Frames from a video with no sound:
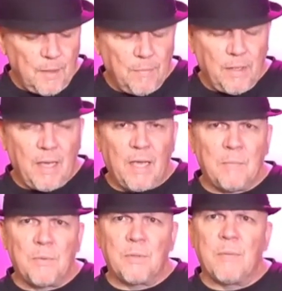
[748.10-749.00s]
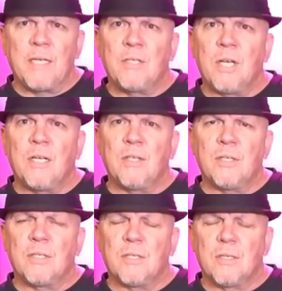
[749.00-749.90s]
be able to make
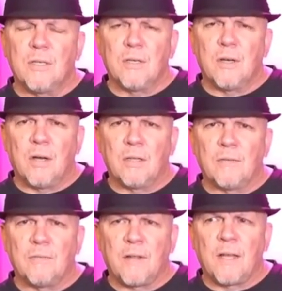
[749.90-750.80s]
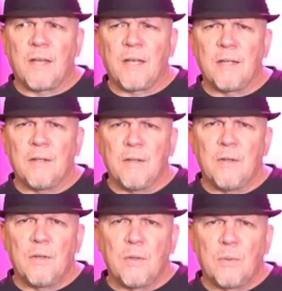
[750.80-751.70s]
changes on the fly
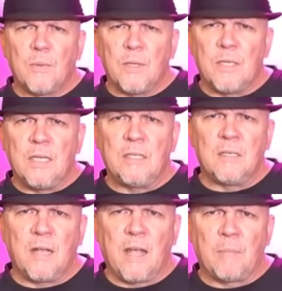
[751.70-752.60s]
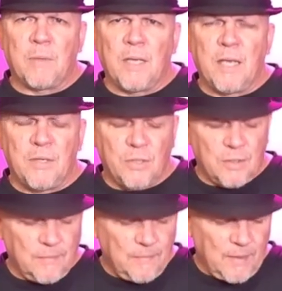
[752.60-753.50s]
through a decent
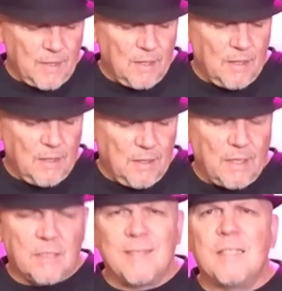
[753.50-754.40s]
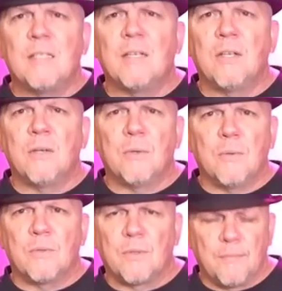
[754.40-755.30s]
application that's easy to
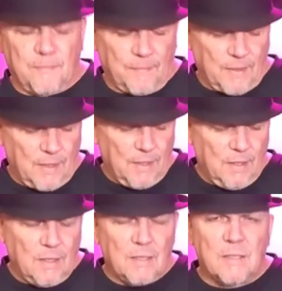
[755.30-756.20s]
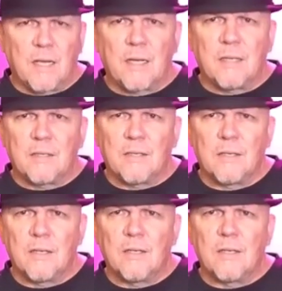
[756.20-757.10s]
use. Second,
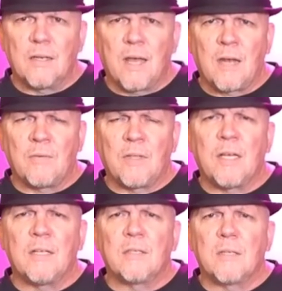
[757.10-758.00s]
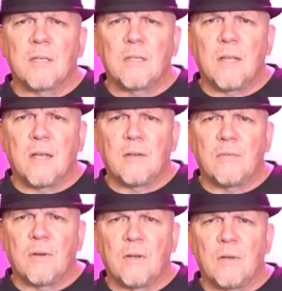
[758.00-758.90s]
non-reliance on the cloud
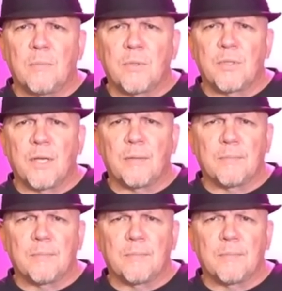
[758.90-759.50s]
for 100%.